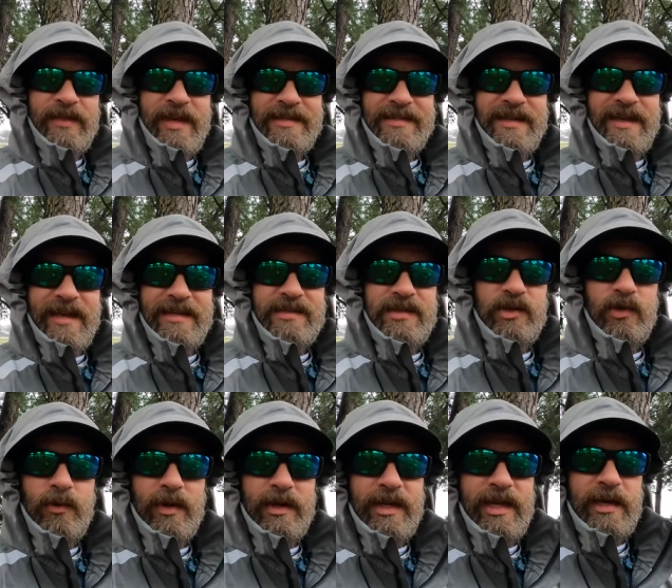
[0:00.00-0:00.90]
if that's the case
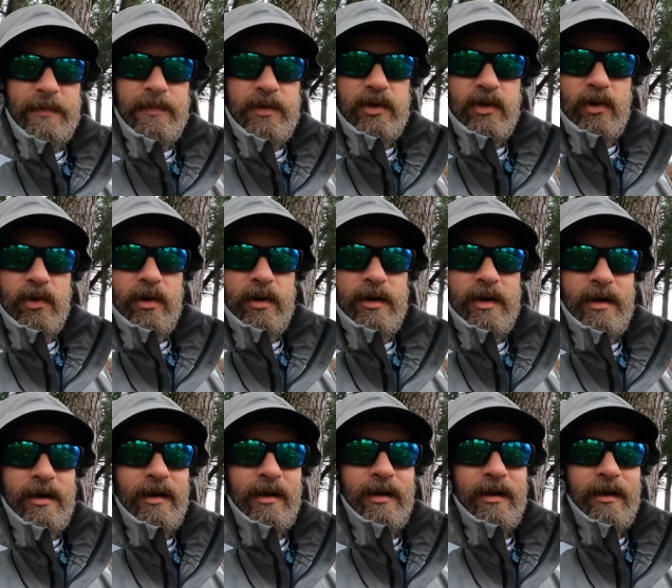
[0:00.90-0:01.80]
and you want to keep your
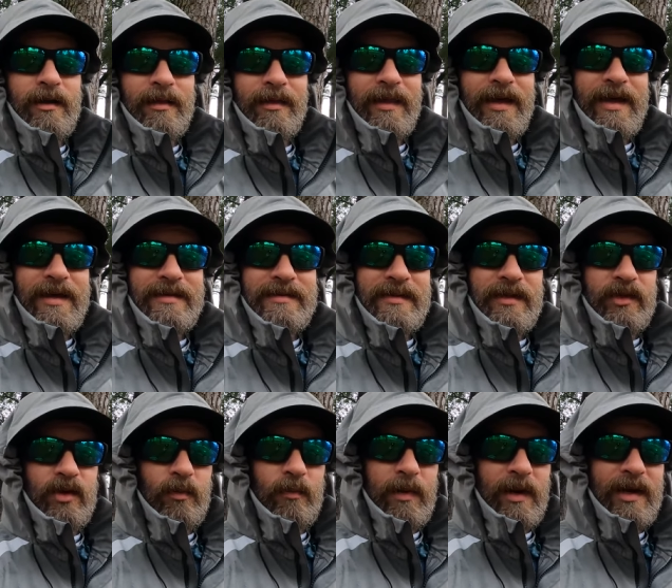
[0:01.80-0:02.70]
uh, legs
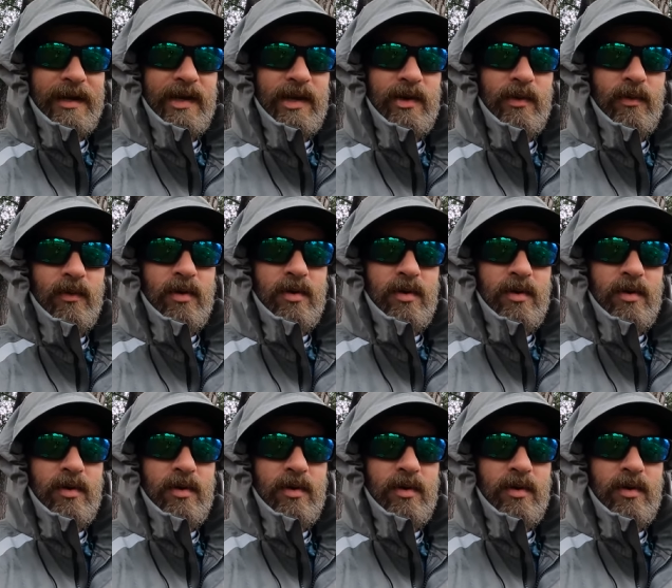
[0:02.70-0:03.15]
and your body